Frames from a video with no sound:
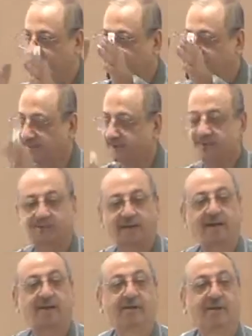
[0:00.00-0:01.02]
in this
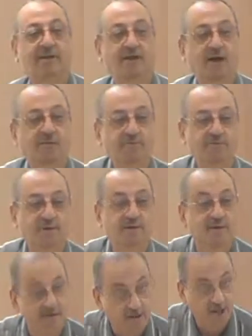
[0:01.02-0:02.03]
category of
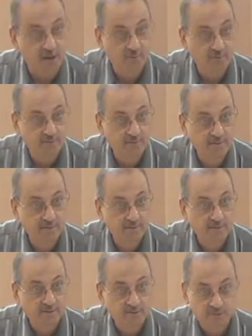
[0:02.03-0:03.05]
noun.
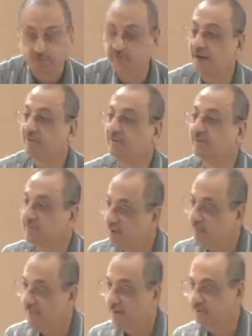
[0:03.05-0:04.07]
So we have to
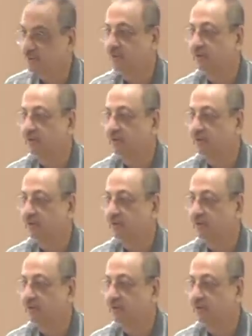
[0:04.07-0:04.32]
remember. So in